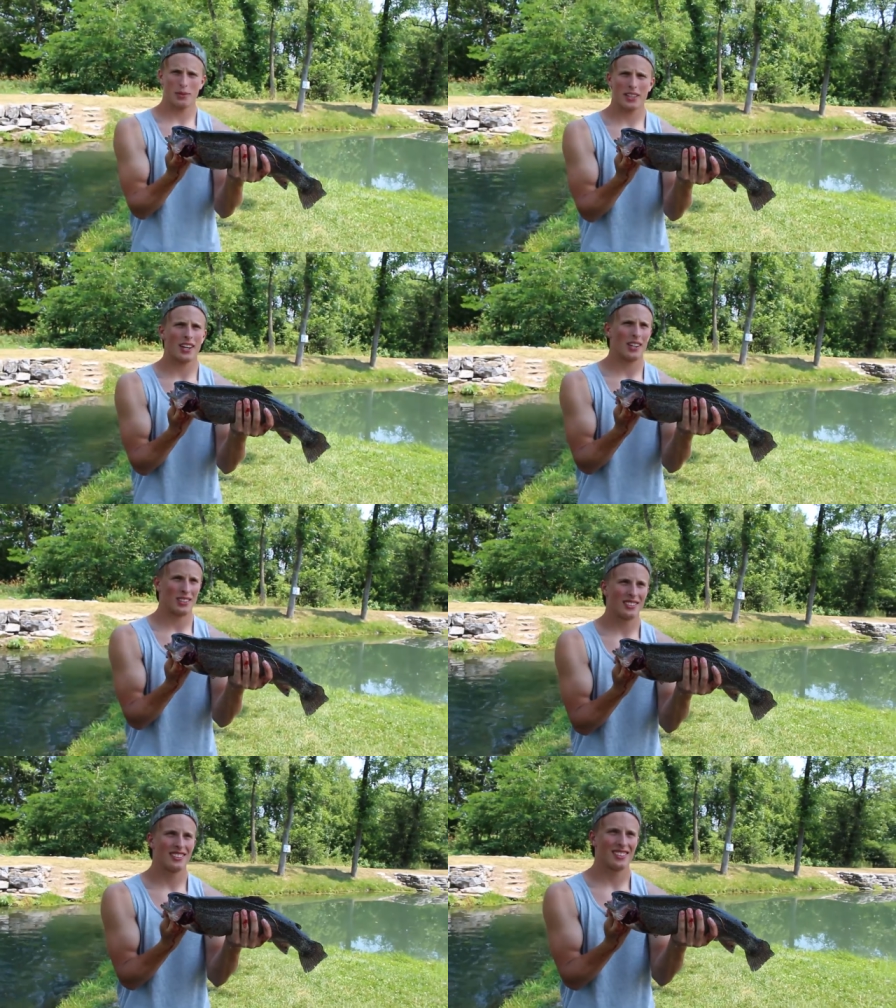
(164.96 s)
Here we
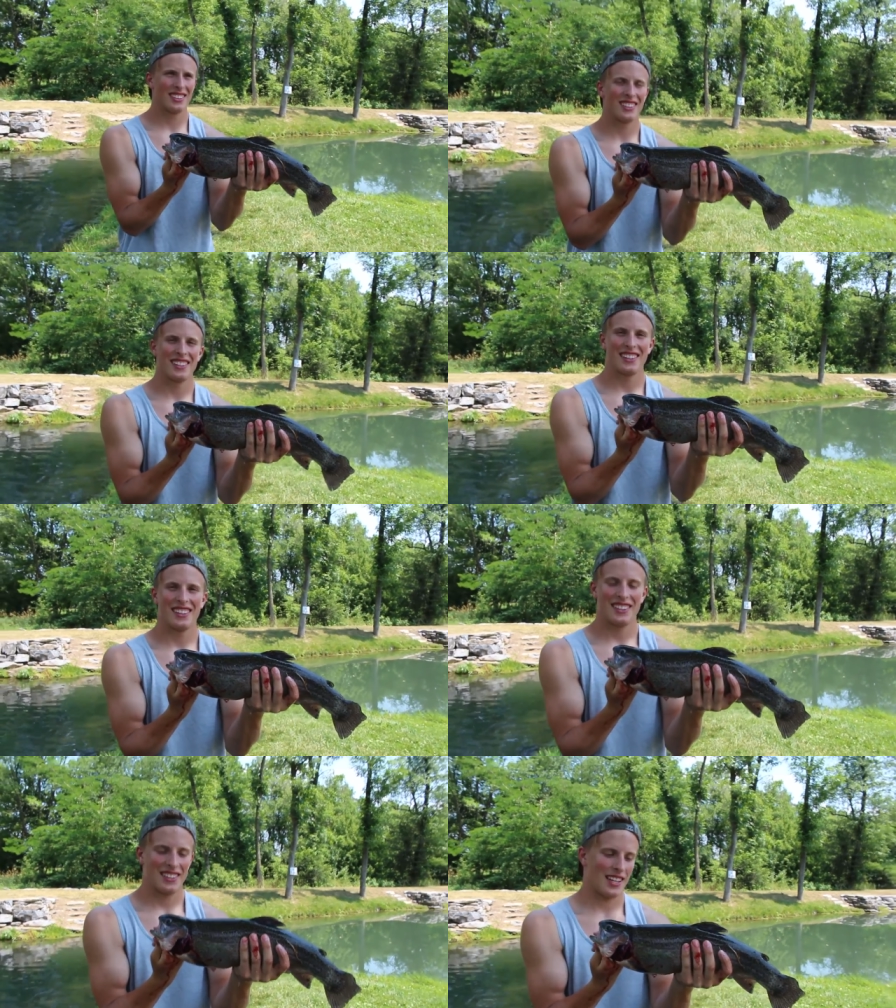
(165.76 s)
go. How big
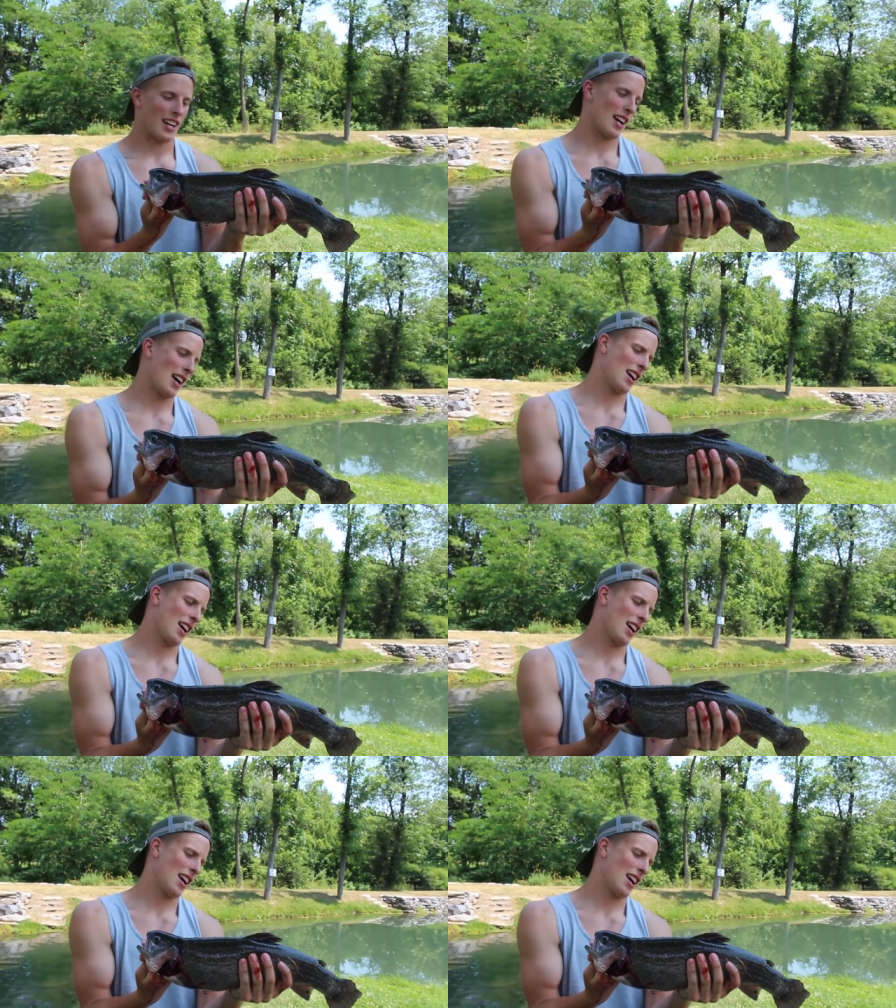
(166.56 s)
would you say that is?